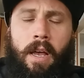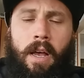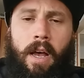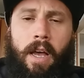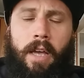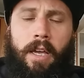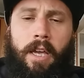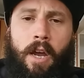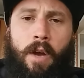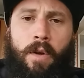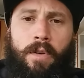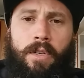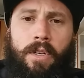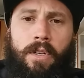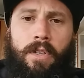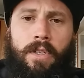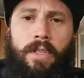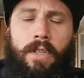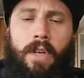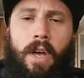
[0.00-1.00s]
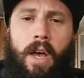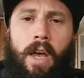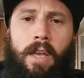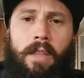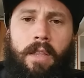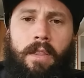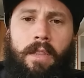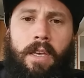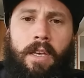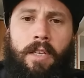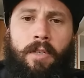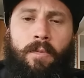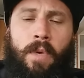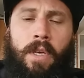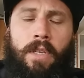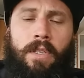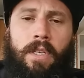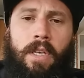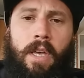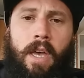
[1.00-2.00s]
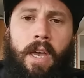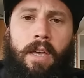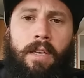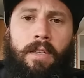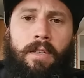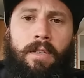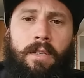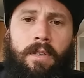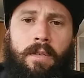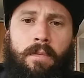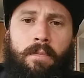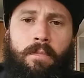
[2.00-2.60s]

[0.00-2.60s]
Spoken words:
I encourage you to sign the SPCA's